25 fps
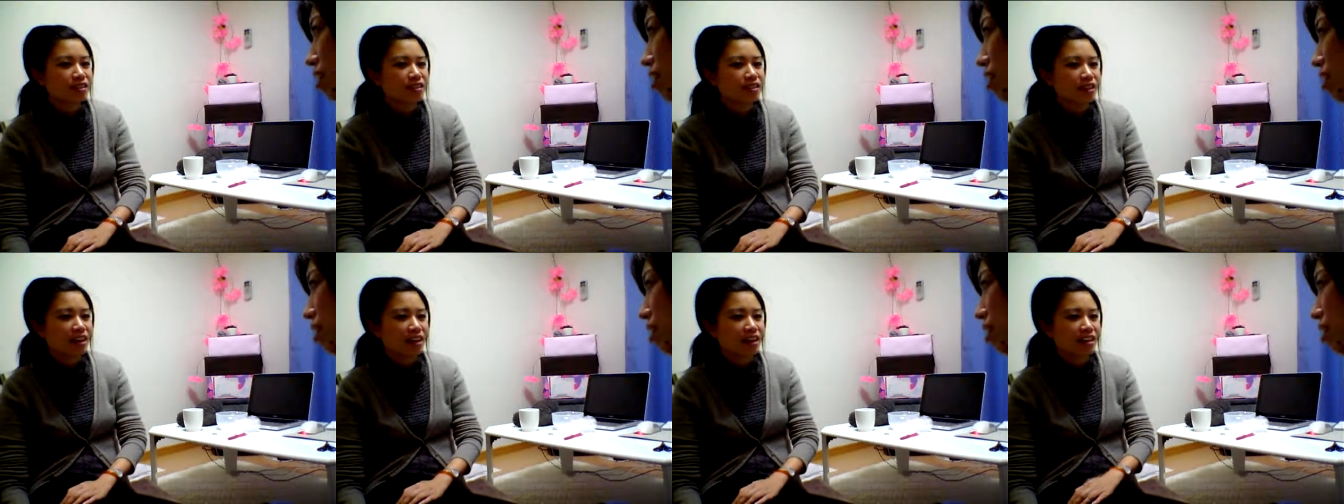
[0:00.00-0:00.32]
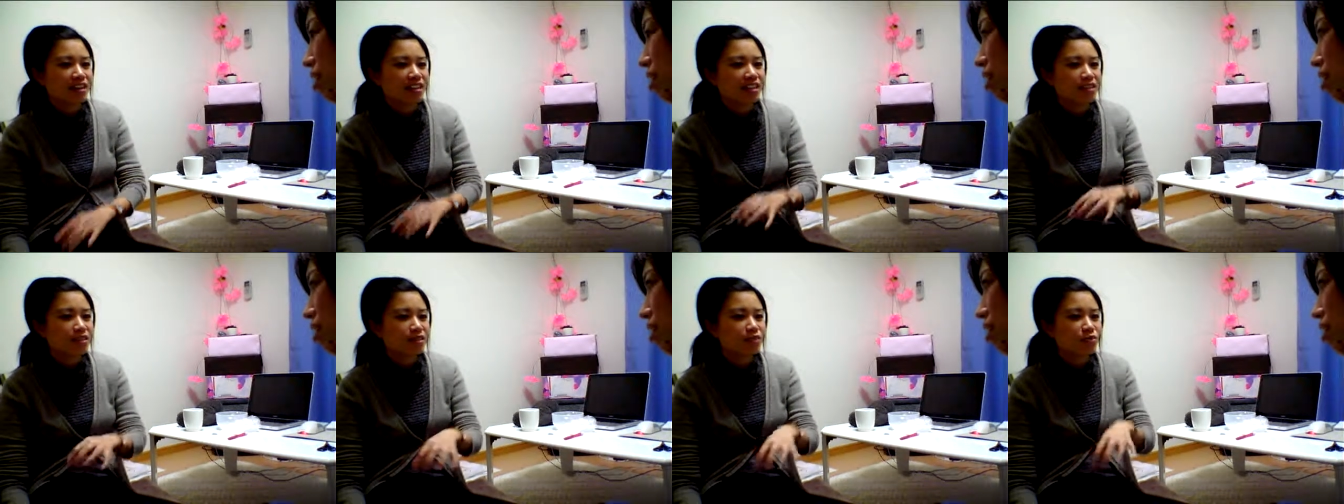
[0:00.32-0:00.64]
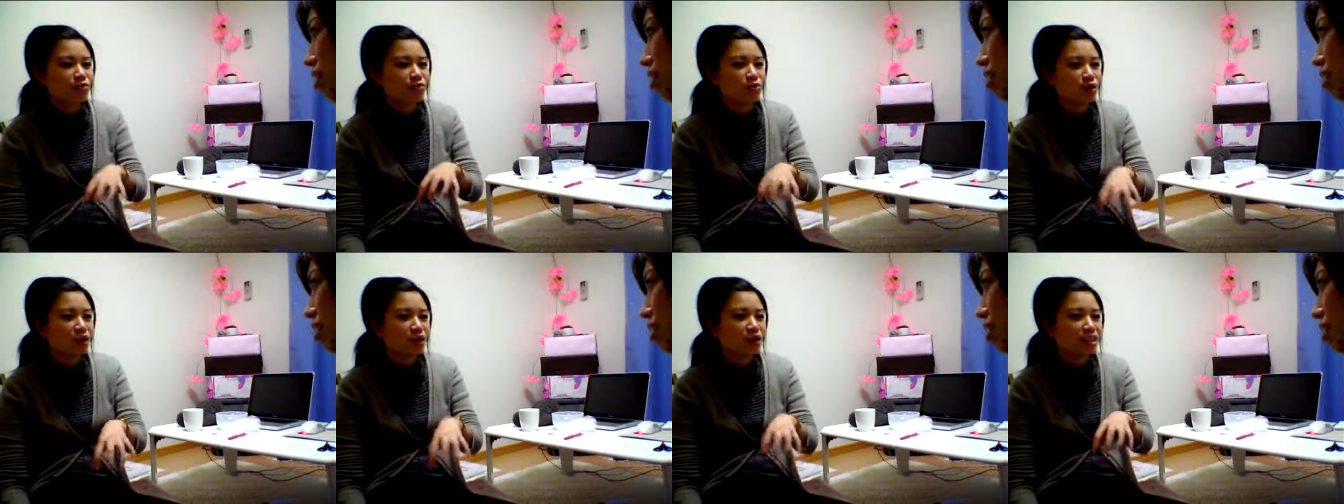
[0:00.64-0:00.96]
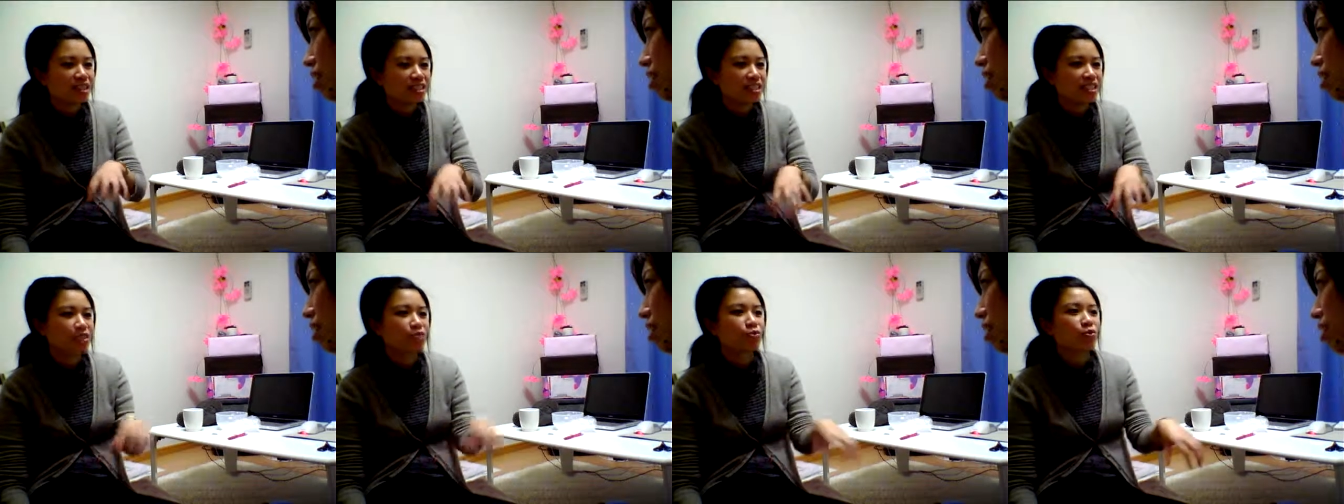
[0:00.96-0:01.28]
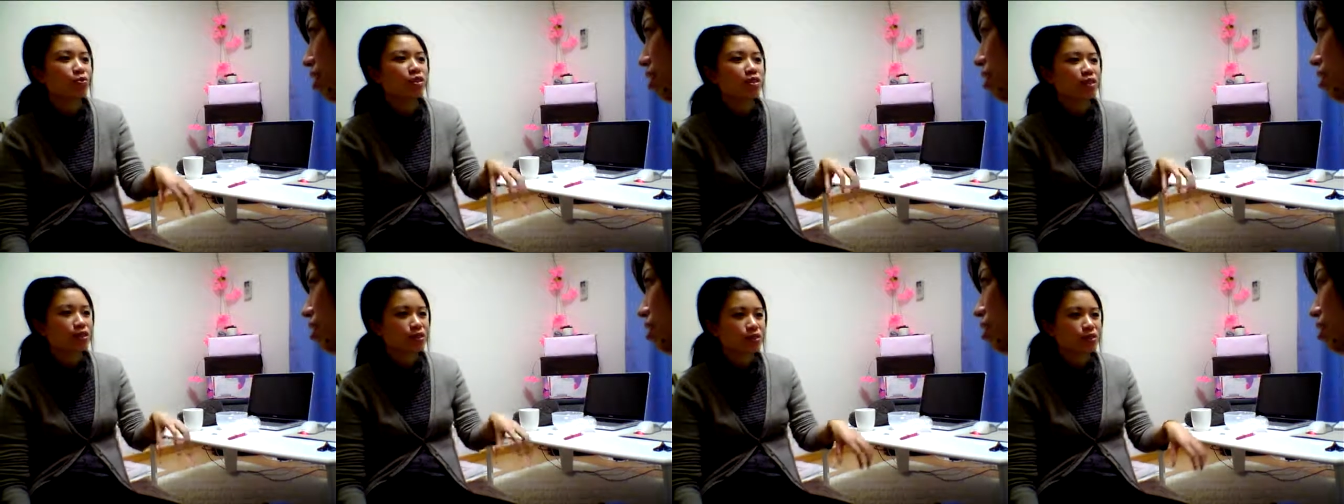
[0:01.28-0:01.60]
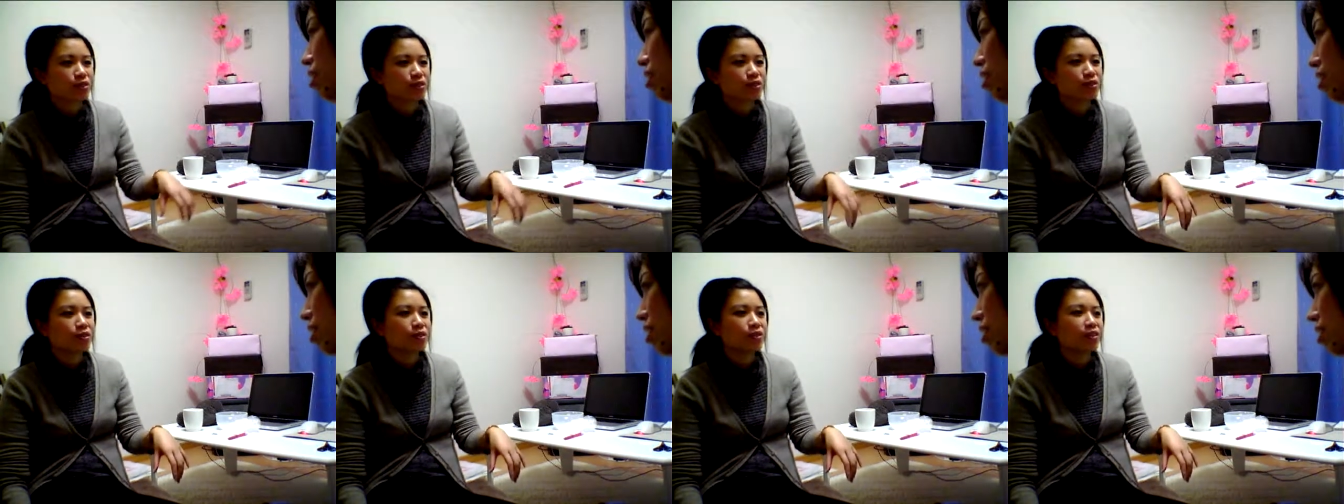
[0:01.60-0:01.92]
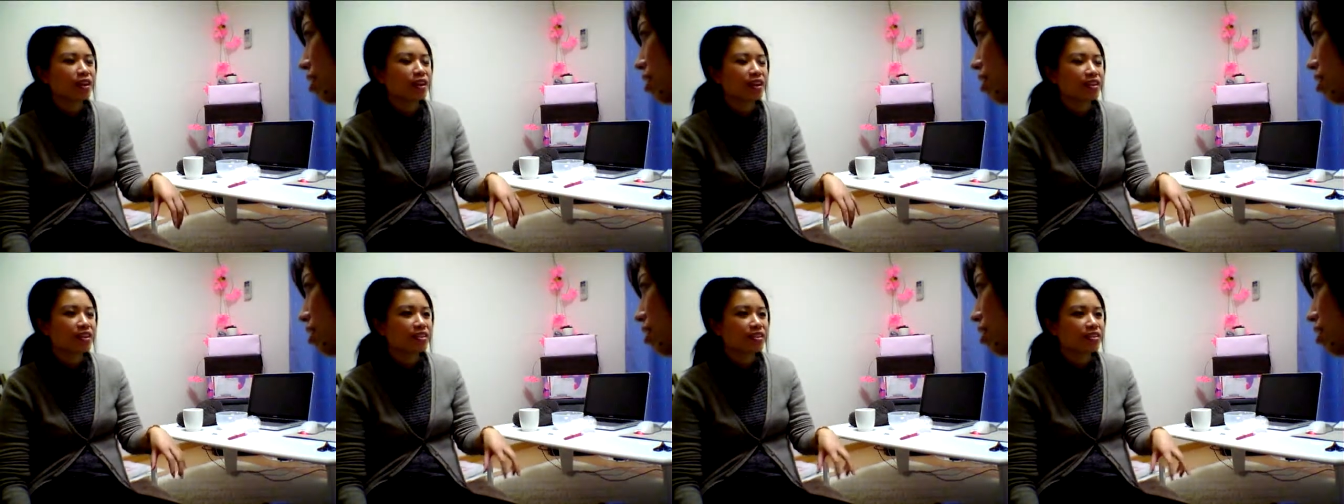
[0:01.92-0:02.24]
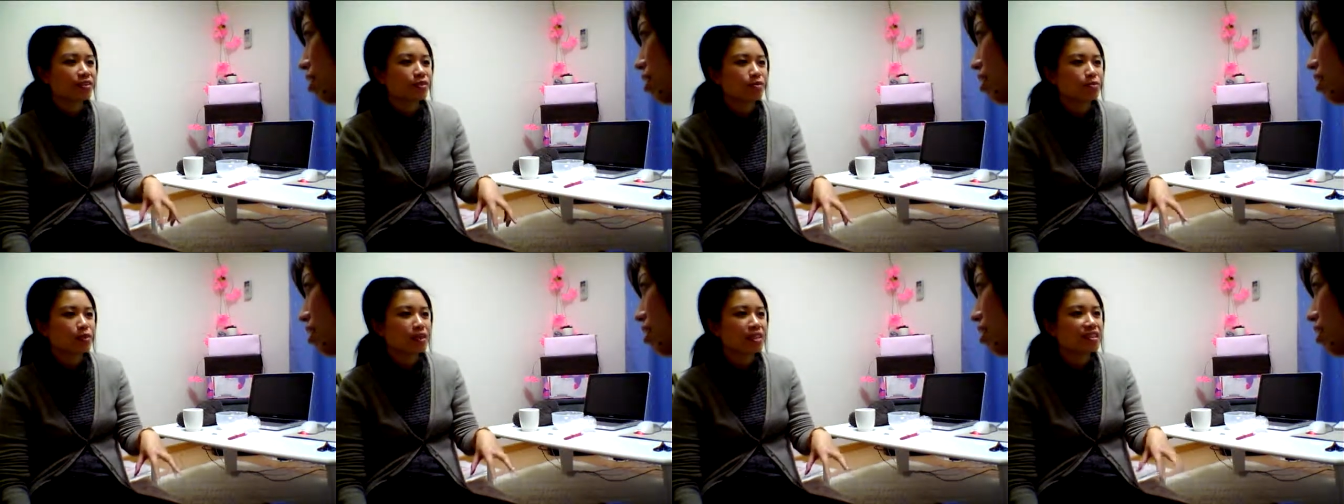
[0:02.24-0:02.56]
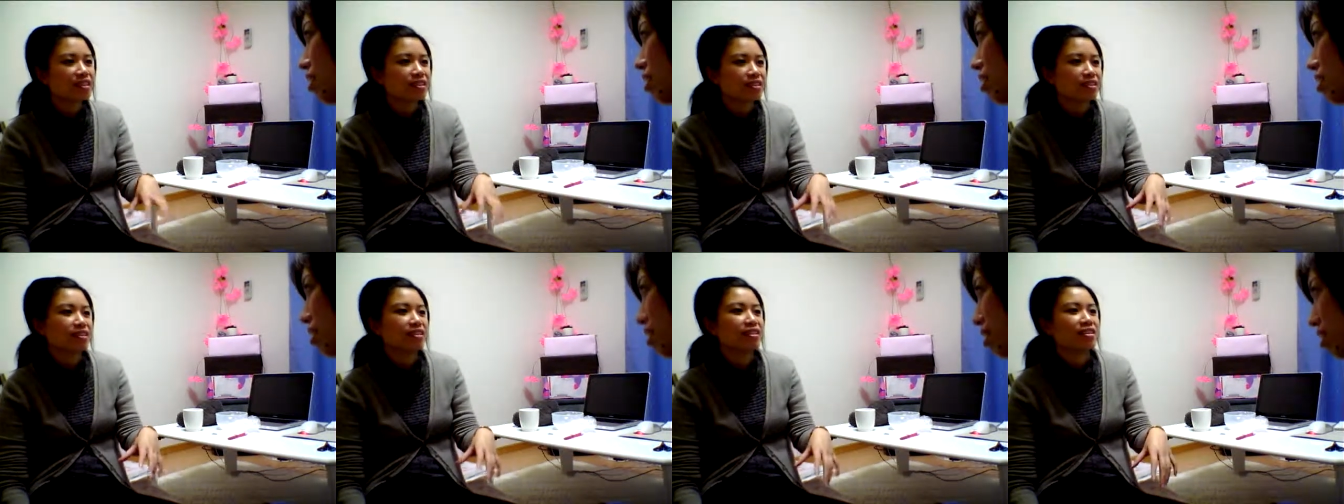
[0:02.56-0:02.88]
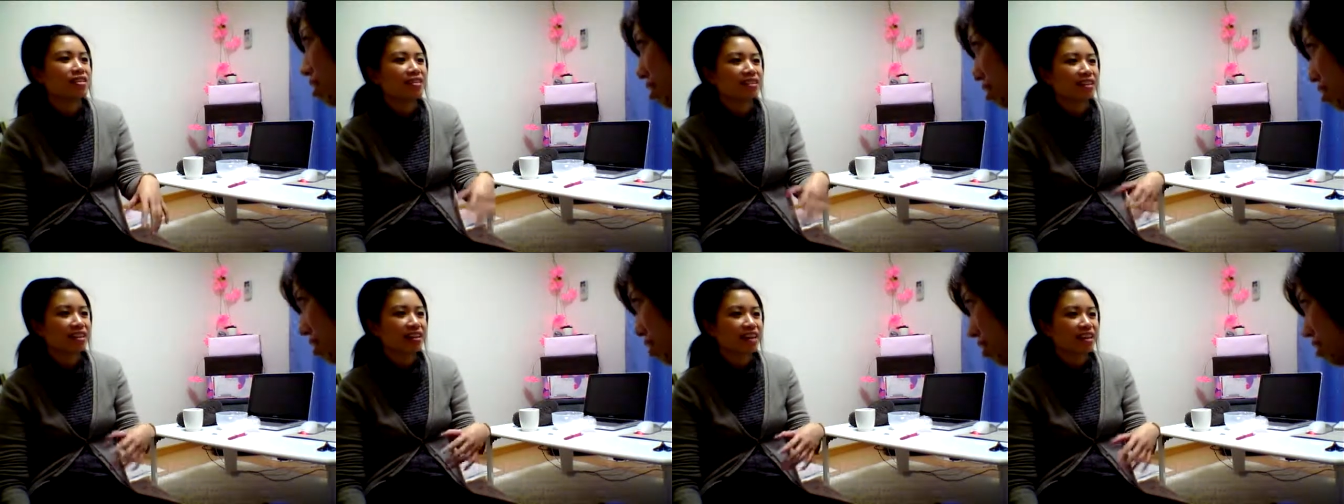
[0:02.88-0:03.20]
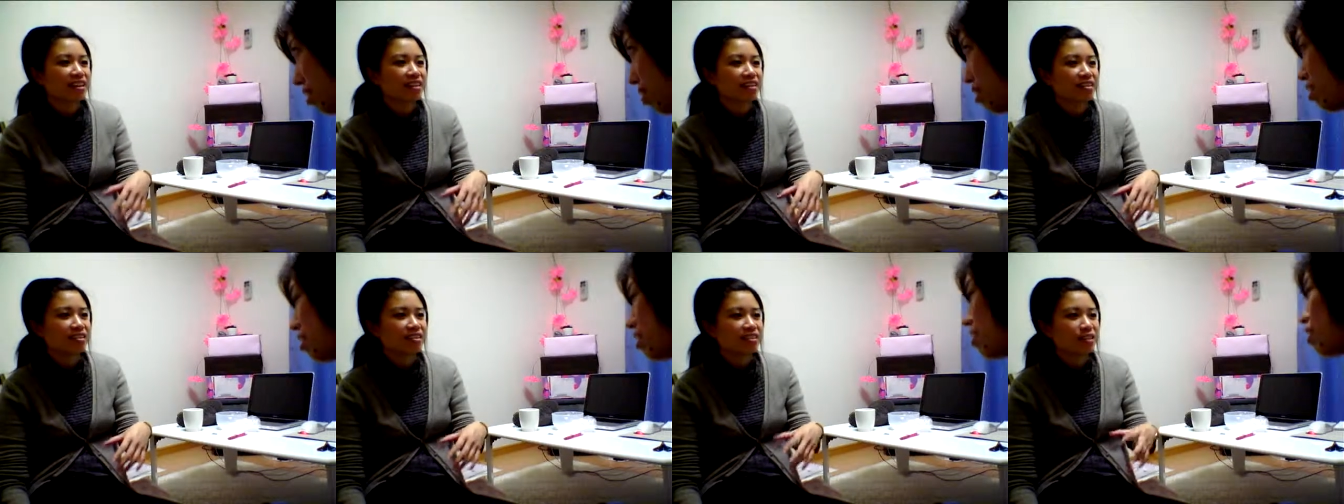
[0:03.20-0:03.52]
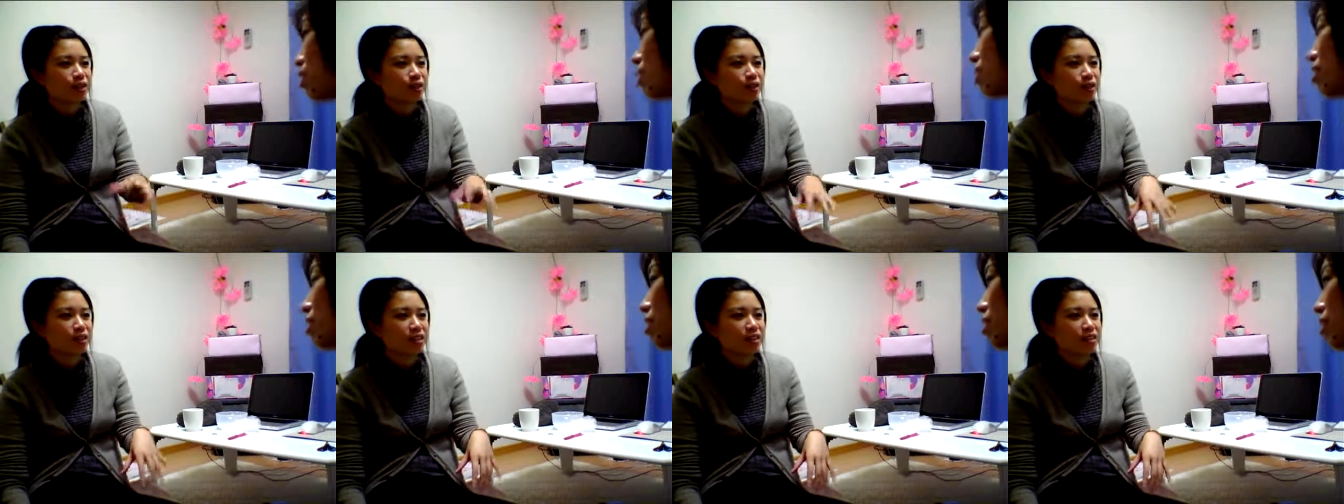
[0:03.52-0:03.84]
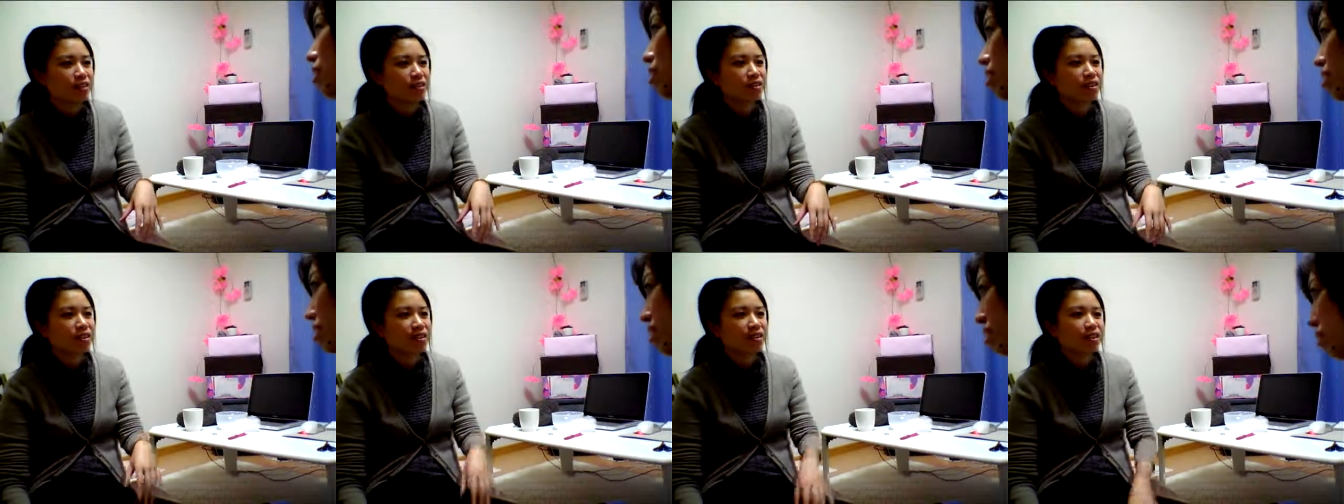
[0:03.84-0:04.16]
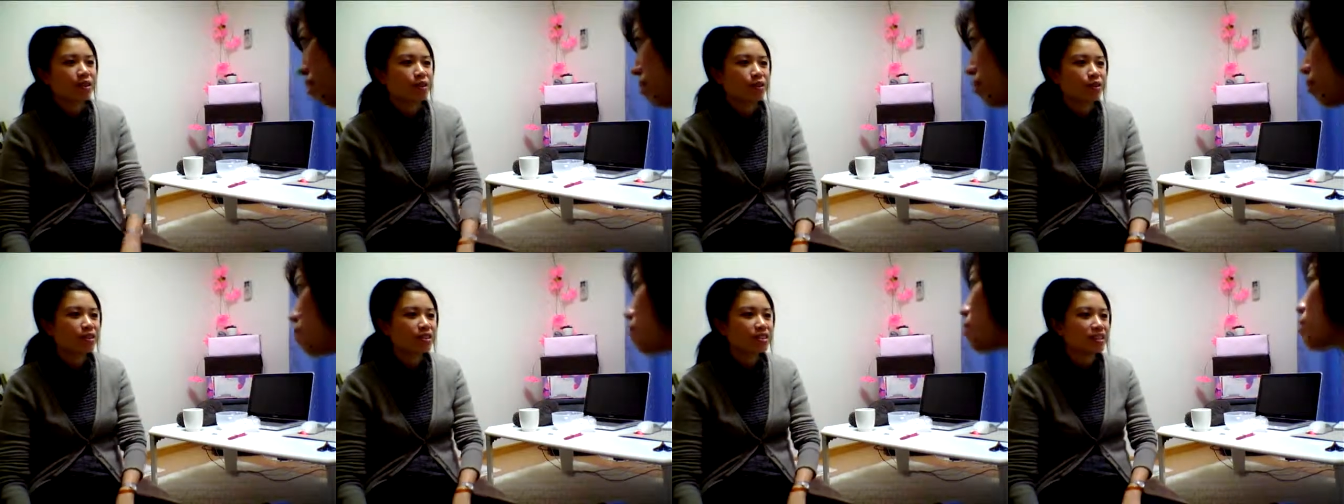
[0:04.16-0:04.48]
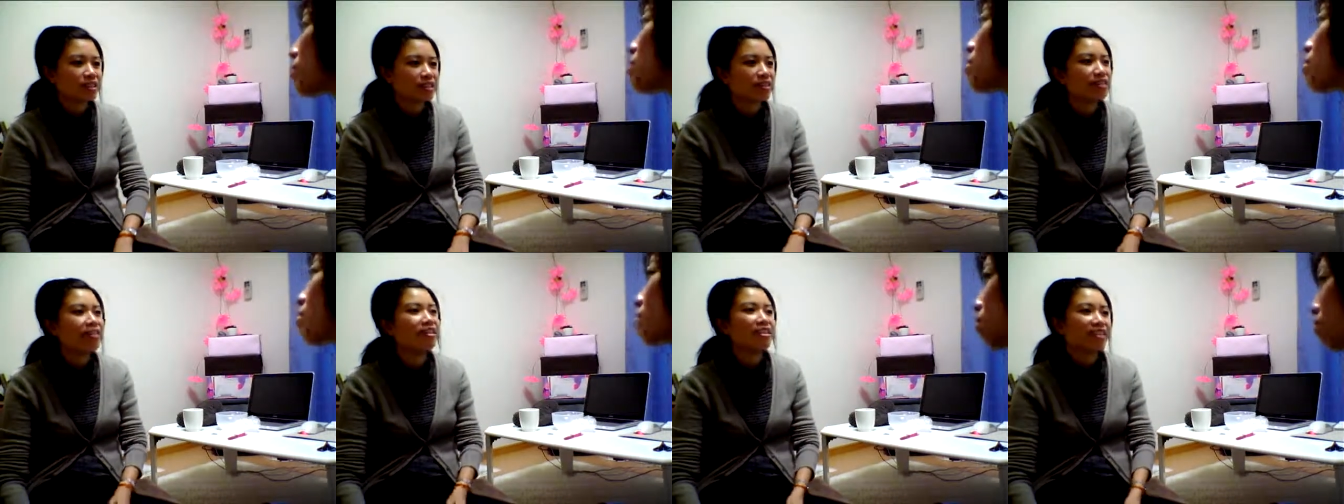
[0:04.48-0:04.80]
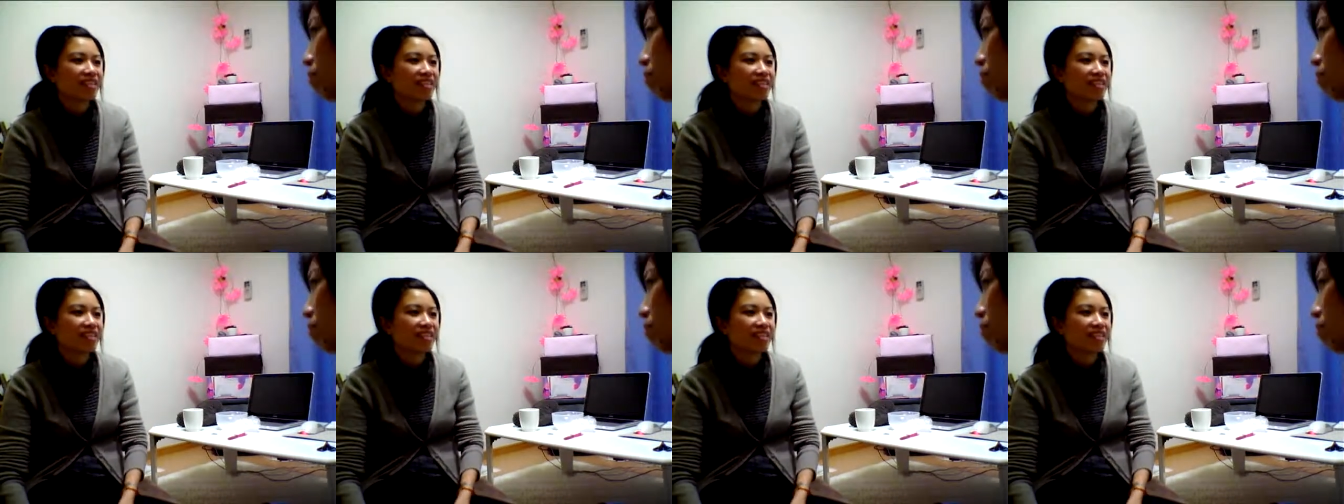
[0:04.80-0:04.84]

very different to other big cities like Tokyo and Kyoto.